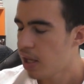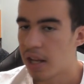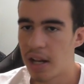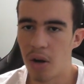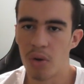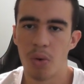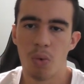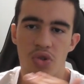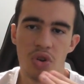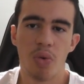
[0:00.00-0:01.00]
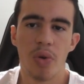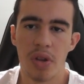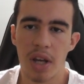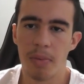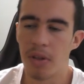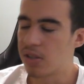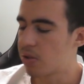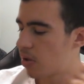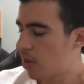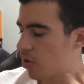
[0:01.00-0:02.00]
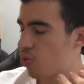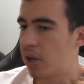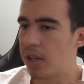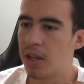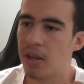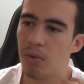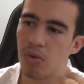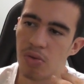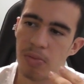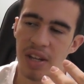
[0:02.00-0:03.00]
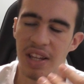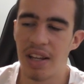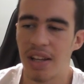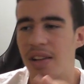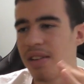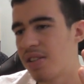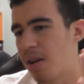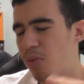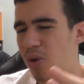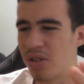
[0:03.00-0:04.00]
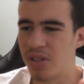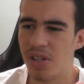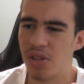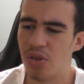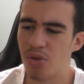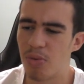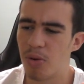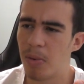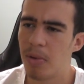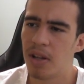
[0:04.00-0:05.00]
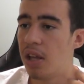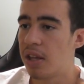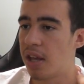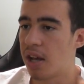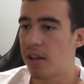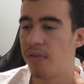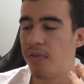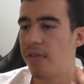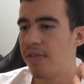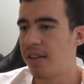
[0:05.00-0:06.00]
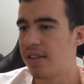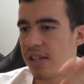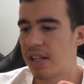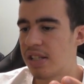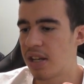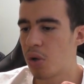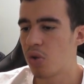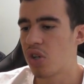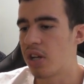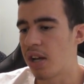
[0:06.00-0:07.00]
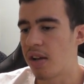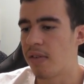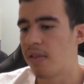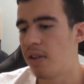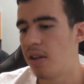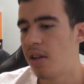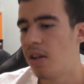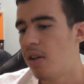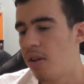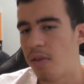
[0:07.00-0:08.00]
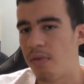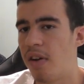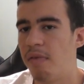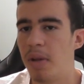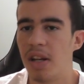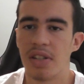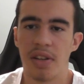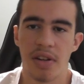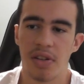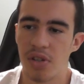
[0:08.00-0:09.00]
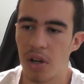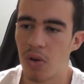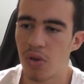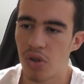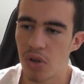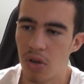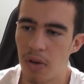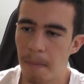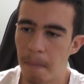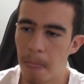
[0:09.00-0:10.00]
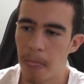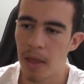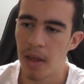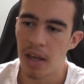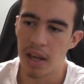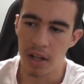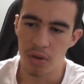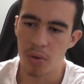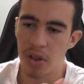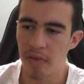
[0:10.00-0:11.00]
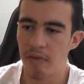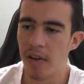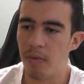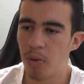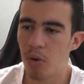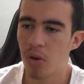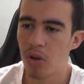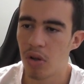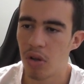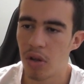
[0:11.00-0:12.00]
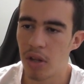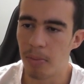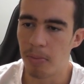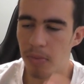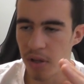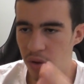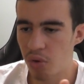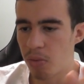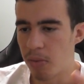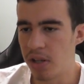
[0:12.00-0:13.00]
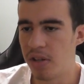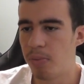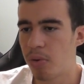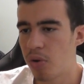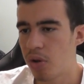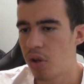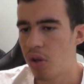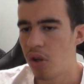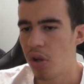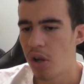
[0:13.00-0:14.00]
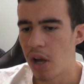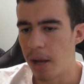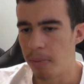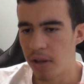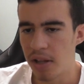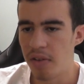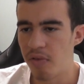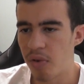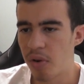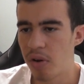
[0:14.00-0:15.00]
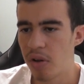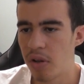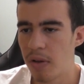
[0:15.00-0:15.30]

and now he was low on time. That's why he was making some wrong decisions probably. He had 56 seconds and I had 5 minutes and 30 seconds. And I took the f5 pawn. He took my d pawn. I played d4.